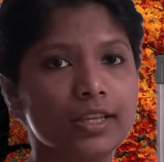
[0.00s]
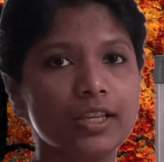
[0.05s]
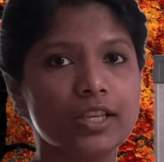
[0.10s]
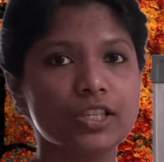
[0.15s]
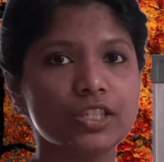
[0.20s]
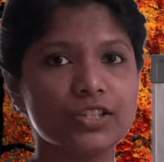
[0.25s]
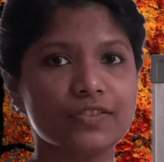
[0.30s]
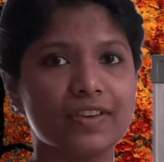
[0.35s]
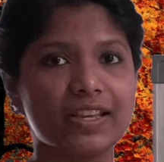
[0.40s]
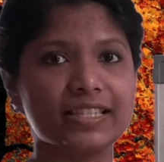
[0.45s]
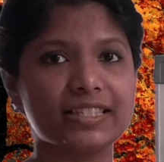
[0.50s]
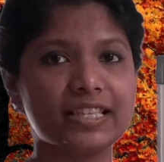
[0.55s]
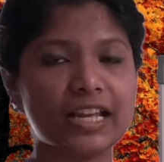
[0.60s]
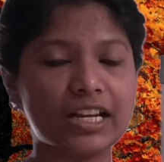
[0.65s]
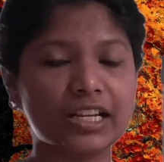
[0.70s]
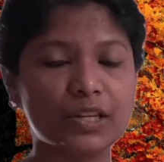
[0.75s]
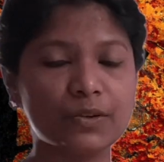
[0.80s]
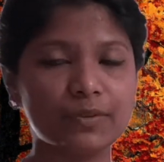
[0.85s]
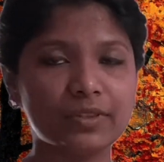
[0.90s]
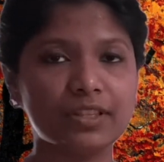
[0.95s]
So we are
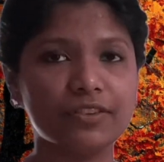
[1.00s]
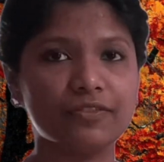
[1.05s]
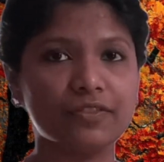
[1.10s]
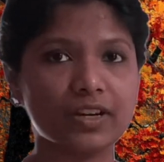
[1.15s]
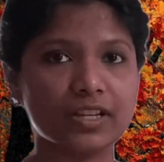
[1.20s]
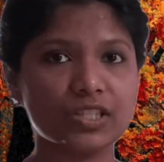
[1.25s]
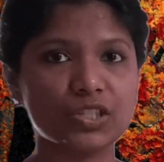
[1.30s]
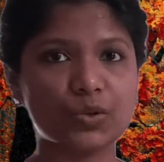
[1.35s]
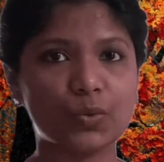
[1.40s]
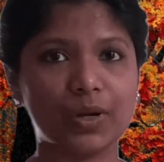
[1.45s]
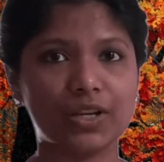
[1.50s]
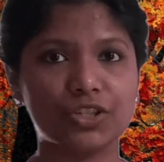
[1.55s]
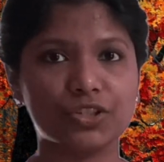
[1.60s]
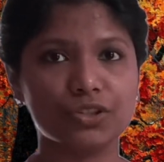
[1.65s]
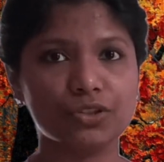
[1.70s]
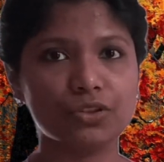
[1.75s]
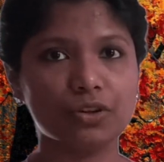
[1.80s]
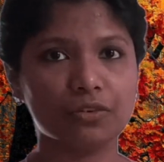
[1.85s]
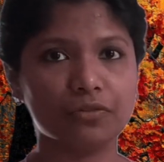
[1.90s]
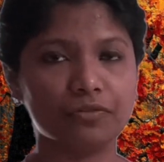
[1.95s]
starting with the first
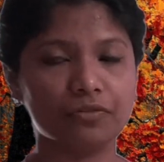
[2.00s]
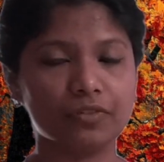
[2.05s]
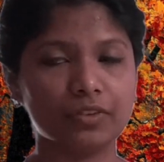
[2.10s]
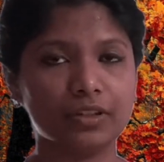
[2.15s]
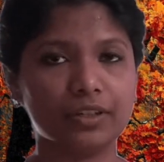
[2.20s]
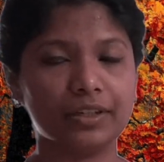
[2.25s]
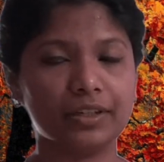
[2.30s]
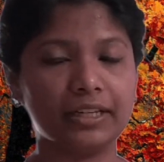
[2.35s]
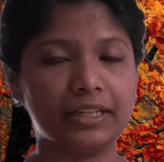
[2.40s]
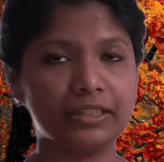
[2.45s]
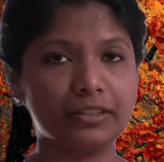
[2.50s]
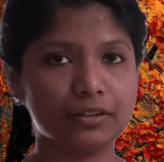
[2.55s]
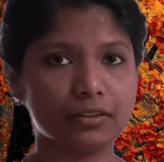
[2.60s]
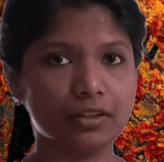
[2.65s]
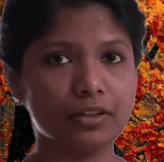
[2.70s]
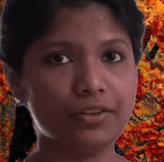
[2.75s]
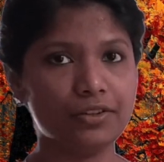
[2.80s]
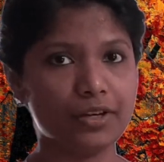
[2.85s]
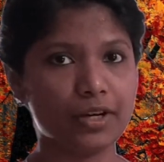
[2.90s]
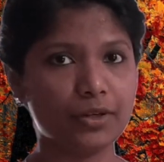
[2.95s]
question of
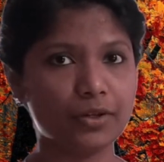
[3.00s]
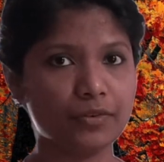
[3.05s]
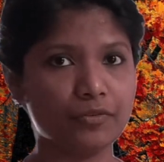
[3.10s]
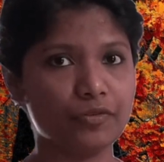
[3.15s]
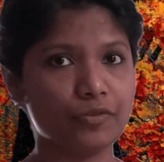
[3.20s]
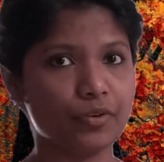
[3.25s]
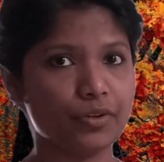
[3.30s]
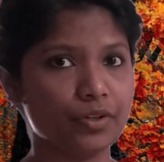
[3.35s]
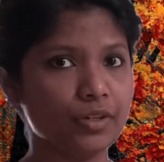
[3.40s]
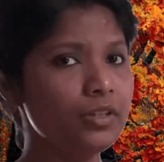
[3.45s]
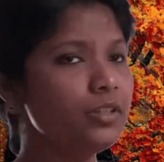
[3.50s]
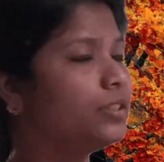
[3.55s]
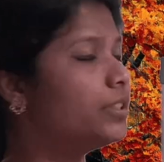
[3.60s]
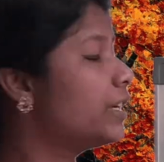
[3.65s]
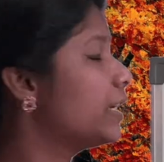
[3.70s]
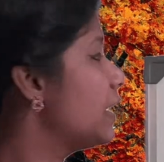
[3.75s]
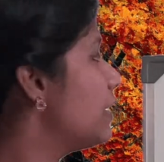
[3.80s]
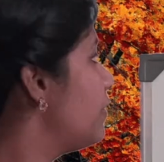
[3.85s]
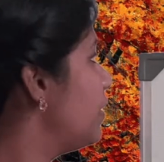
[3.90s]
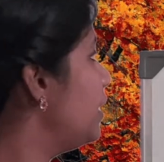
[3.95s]
internal rate of return.
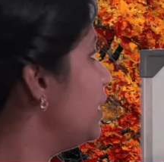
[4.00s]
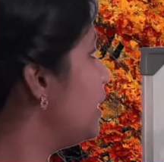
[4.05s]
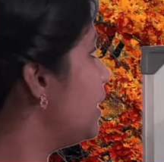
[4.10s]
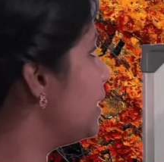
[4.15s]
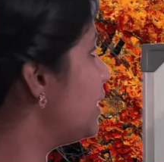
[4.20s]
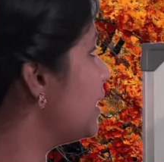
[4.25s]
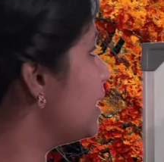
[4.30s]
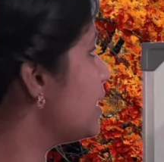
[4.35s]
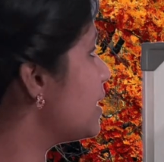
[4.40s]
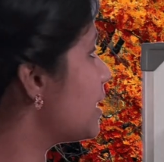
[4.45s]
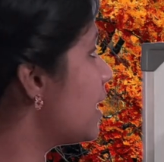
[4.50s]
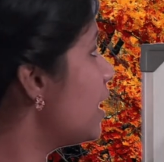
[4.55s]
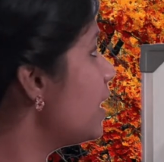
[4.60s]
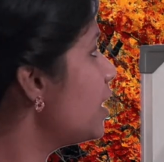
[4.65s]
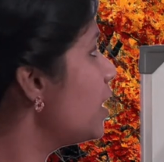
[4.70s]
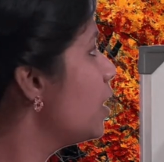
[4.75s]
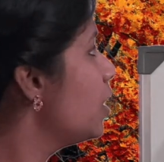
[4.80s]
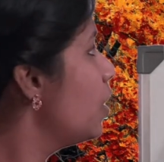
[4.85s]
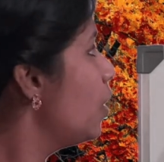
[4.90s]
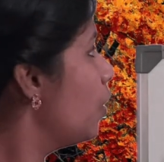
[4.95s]
The given details are
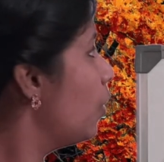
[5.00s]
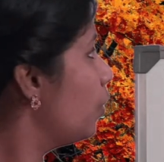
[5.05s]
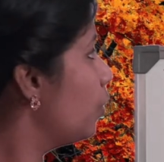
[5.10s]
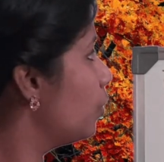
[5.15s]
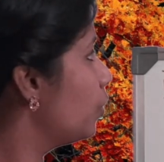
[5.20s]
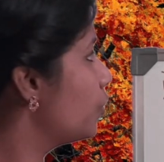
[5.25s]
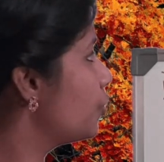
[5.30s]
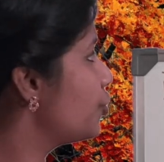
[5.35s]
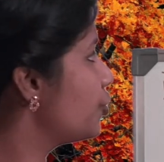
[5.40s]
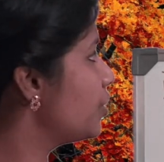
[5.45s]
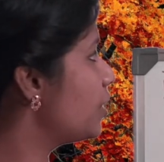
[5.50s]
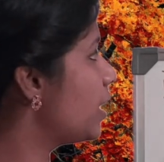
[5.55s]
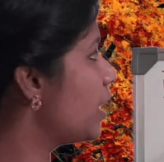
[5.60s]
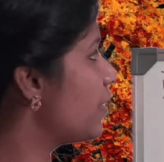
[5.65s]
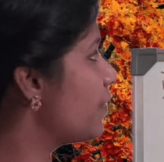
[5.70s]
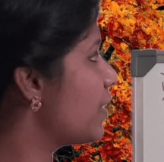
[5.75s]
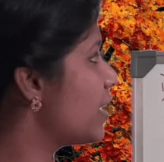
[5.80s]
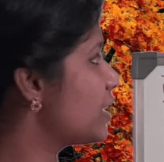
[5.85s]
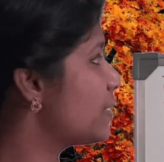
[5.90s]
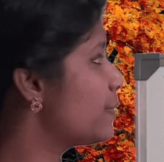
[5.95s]
original
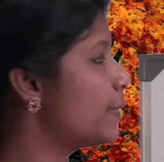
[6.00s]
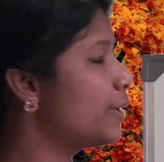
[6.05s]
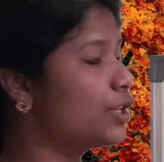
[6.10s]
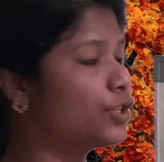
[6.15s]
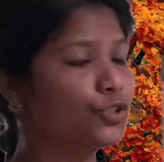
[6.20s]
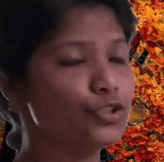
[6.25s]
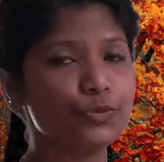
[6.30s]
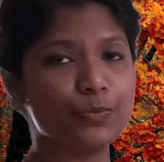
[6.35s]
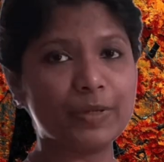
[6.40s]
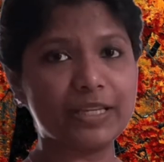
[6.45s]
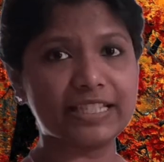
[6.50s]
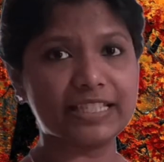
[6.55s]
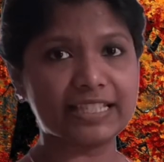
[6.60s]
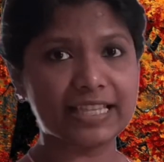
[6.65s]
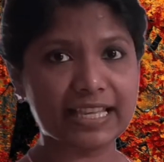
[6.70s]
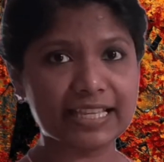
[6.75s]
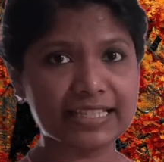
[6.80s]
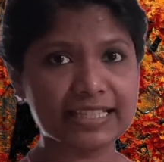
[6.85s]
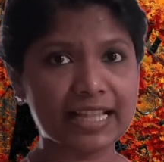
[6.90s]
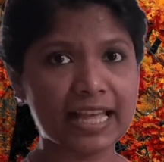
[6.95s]
investment is rupees
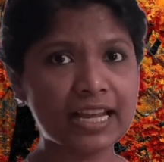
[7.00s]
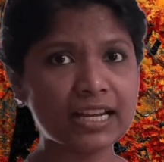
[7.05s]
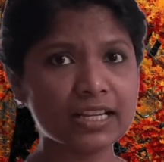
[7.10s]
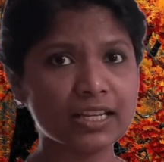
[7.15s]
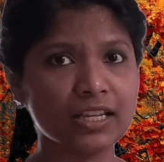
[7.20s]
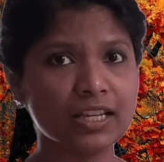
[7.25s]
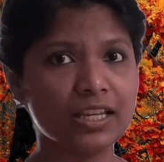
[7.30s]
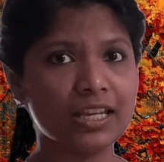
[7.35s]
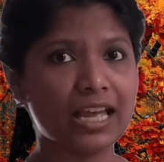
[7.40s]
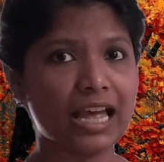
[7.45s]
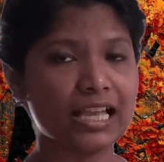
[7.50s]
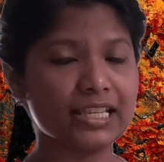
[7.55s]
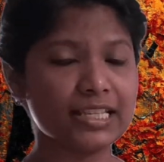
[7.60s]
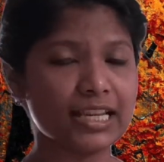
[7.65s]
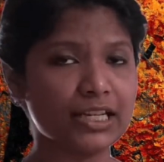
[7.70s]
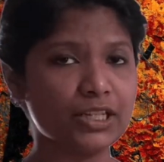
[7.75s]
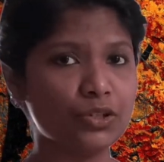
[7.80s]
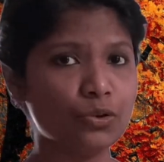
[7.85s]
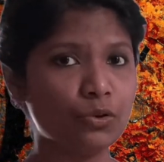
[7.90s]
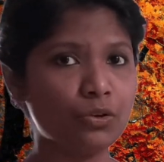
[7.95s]
6 lakh. As
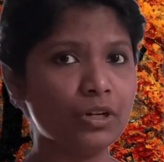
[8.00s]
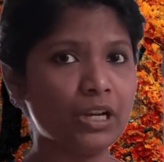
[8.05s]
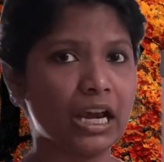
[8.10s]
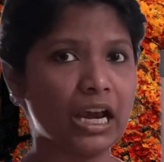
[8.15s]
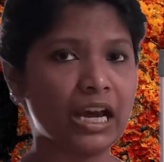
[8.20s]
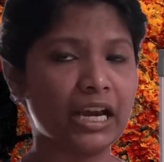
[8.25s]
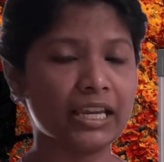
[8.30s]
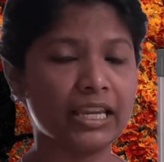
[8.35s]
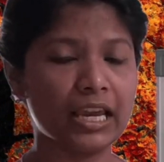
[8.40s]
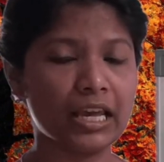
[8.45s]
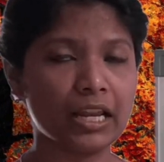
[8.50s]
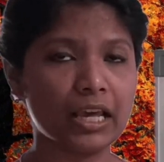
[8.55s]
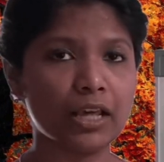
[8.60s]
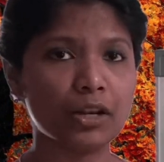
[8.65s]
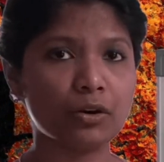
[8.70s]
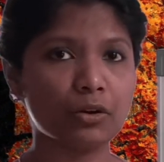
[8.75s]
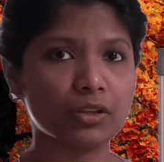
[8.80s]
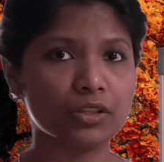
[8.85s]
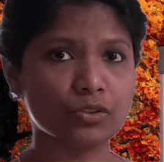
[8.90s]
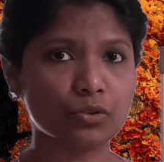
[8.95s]
I told,
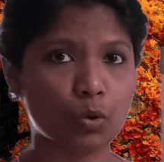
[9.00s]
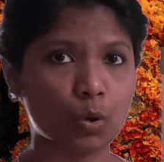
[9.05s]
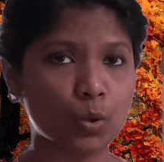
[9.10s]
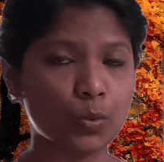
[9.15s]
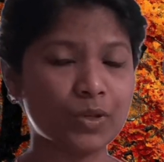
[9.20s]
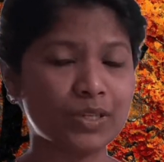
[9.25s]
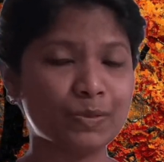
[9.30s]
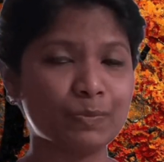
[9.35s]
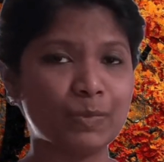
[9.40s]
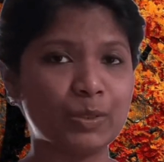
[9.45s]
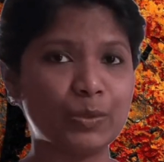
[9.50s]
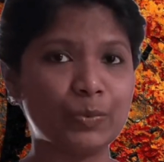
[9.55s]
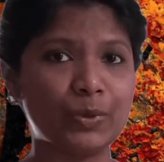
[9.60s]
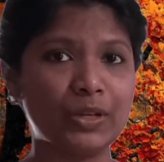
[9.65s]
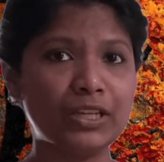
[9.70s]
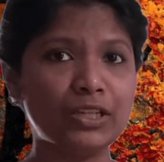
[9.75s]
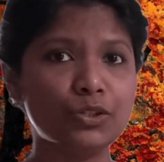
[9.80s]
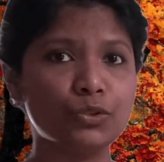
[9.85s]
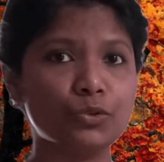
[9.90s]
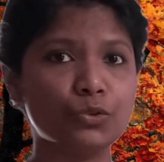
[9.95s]
IRR is always
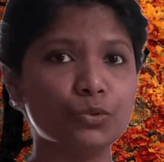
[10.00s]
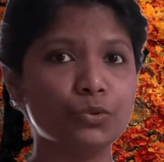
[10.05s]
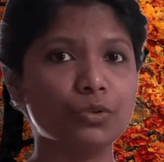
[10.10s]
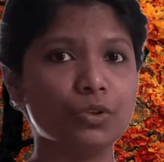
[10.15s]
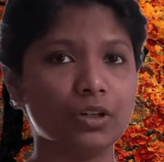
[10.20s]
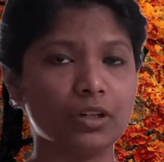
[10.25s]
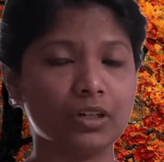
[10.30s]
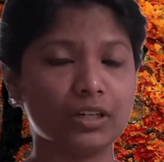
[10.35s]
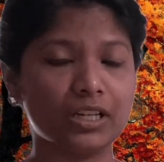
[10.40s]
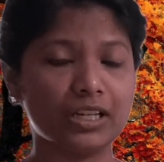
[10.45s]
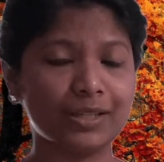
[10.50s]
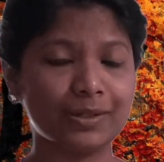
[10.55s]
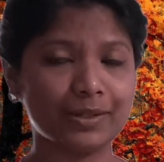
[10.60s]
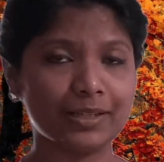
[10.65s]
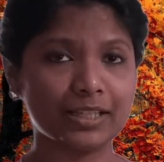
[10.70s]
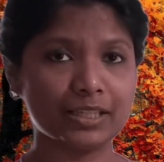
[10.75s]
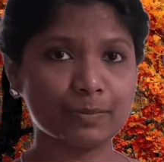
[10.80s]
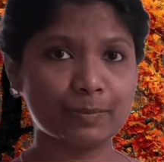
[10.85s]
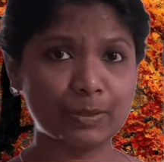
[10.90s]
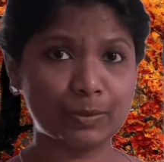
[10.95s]
between
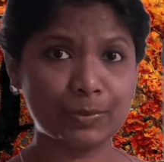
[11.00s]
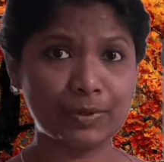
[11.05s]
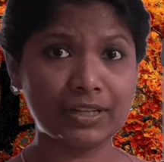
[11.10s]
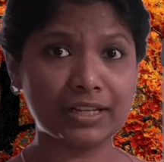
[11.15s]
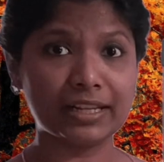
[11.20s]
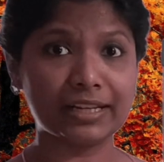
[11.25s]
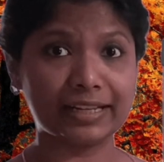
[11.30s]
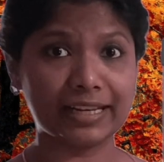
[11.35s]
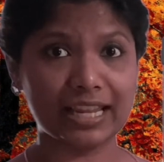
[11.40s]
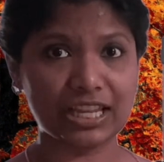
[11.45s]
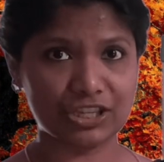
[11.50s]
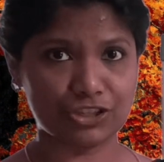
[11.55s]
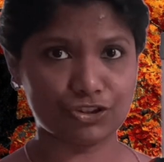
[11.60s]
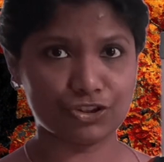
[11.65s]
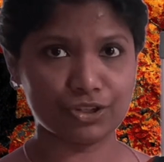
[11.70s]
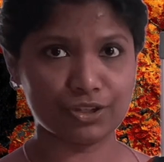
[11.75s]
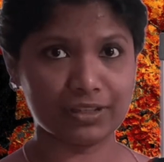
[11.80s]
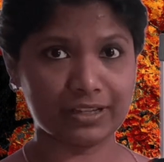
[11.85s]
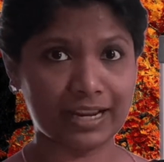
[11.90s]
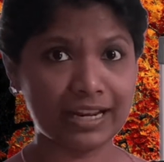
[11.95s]
between a
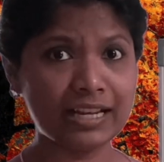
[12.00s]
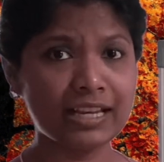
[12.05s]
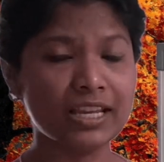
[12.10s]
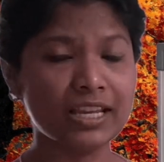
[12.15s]
range, right?